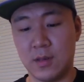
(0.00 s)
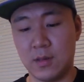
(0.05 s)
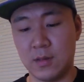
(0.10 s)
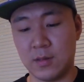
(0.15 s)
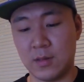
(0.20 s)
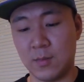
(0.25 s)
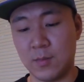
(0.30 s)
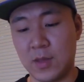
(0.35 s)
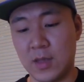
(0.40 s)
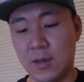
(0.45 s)

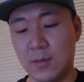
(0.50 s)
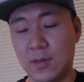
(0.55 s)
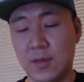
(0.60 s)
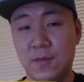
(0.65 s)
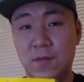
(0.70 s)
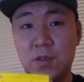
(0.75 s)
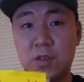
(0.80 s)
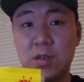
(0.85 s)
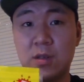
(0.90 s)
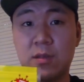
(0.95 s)
sometimes
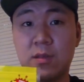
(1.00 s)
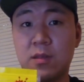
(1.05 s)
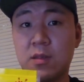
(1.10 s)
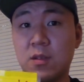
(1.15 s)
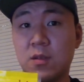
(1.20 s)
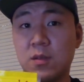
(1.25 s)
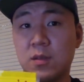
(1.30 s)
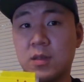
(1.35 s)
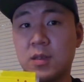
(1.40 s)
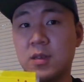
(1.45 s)
if you just
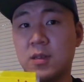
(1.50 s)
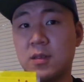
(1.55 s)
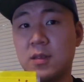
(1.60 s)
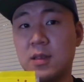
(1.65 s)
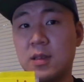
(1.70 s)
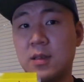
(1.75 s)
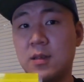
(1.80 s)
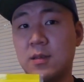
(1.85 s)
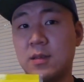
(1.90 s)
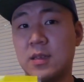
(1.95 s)
nose hook
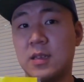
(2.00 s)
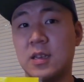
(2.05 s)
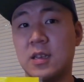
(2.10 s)
these